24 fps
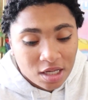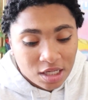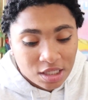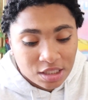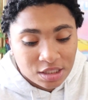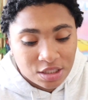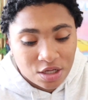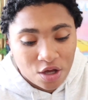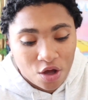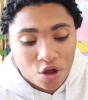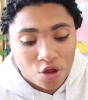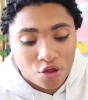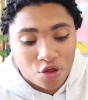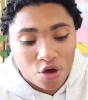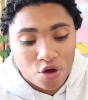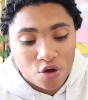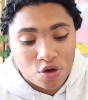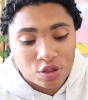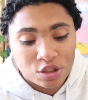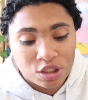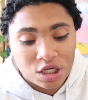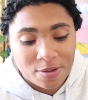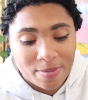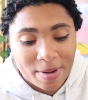So
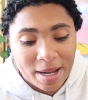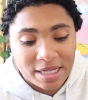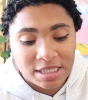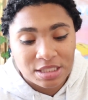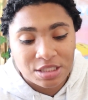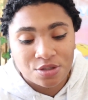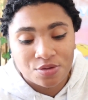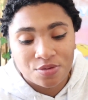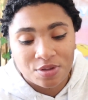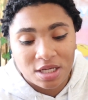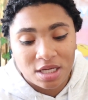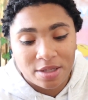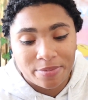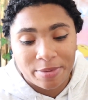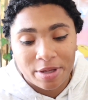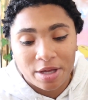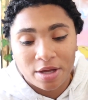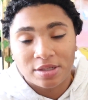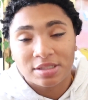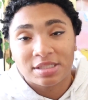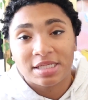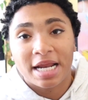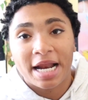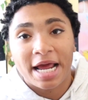those are my two
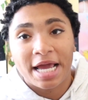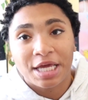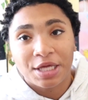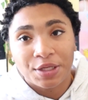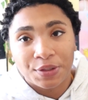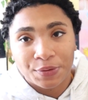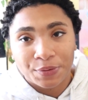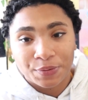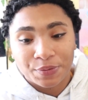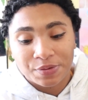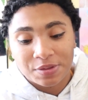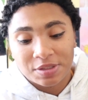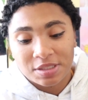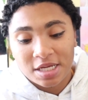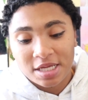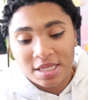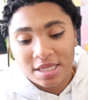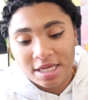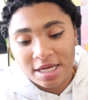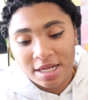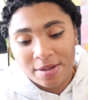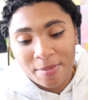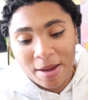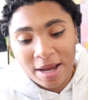emails that I use.
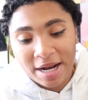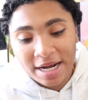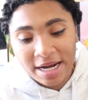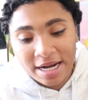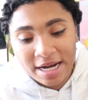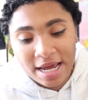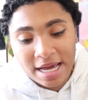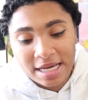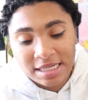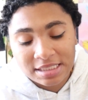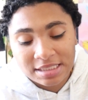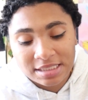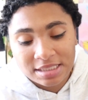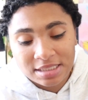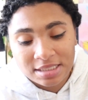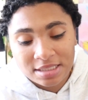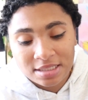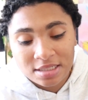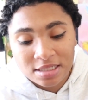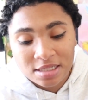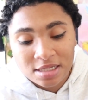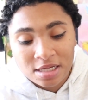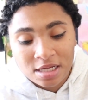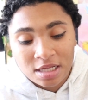And then my
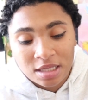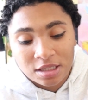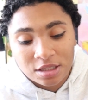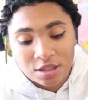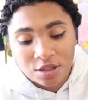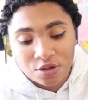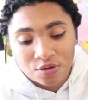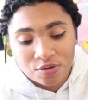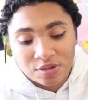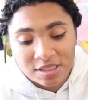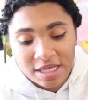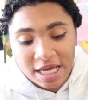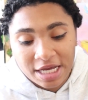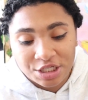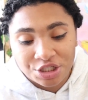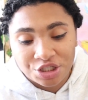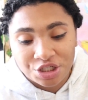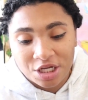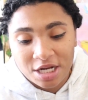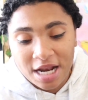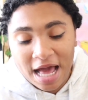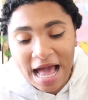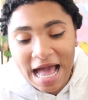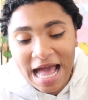next little
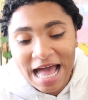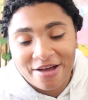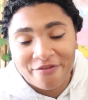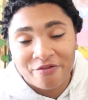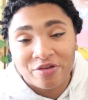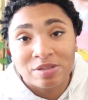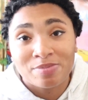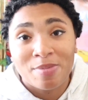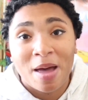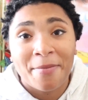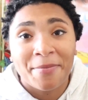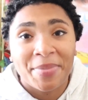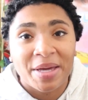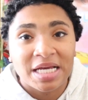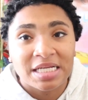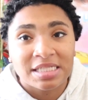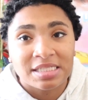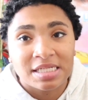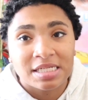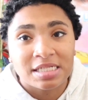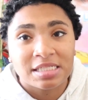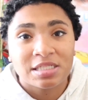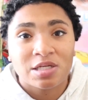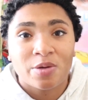section I have is my
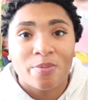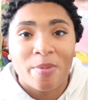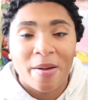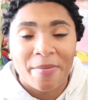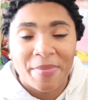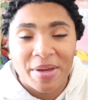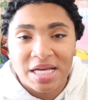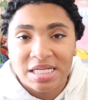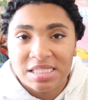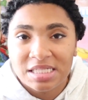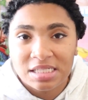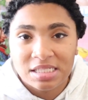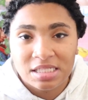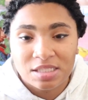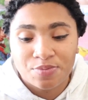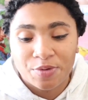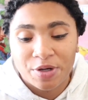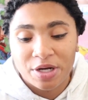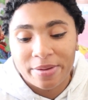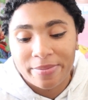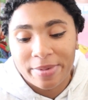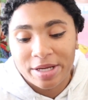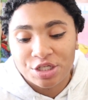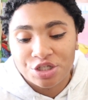basics. So my basics is
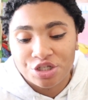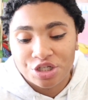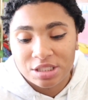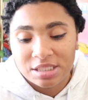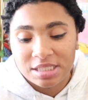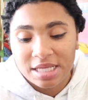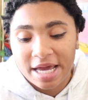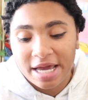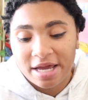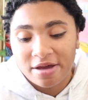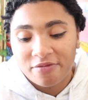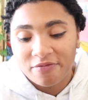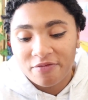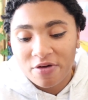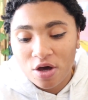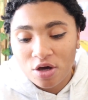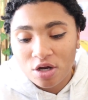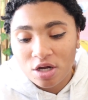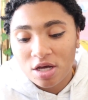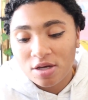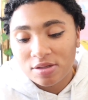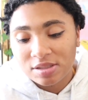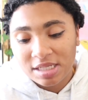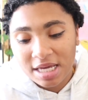pretty much just like
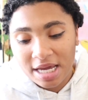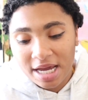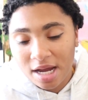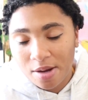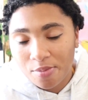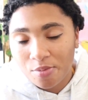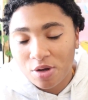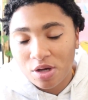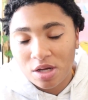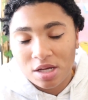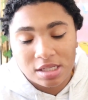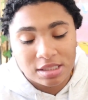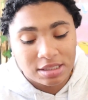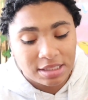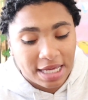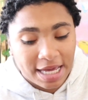photos, cameras,